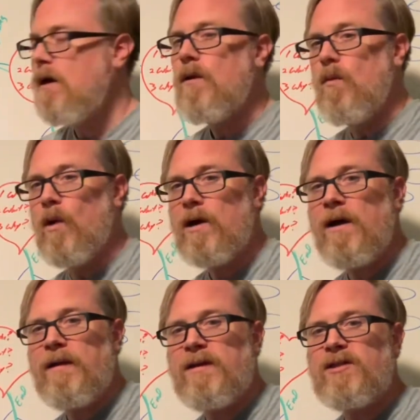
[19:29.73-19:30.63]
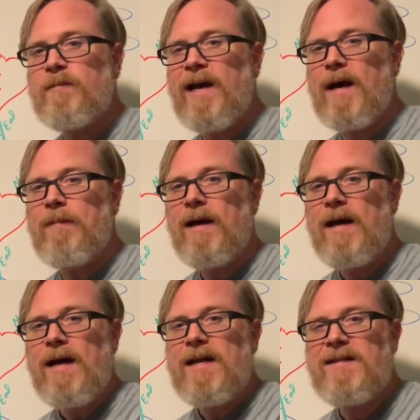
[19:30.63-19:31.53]
work on this map.
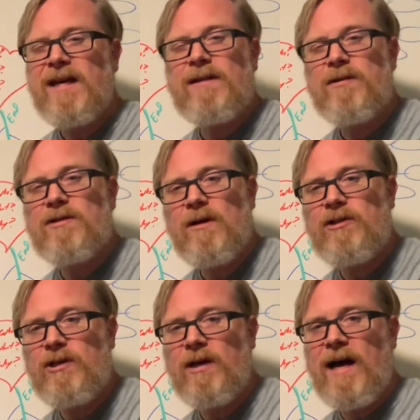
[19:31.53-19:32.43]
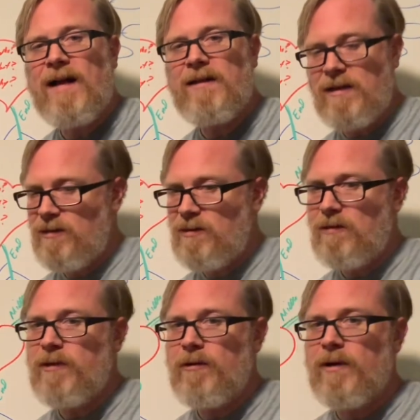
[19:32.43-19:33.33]
Take those notes that you
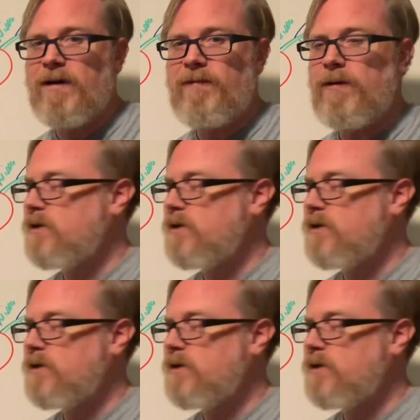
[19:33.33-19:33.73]
took when you were interviewing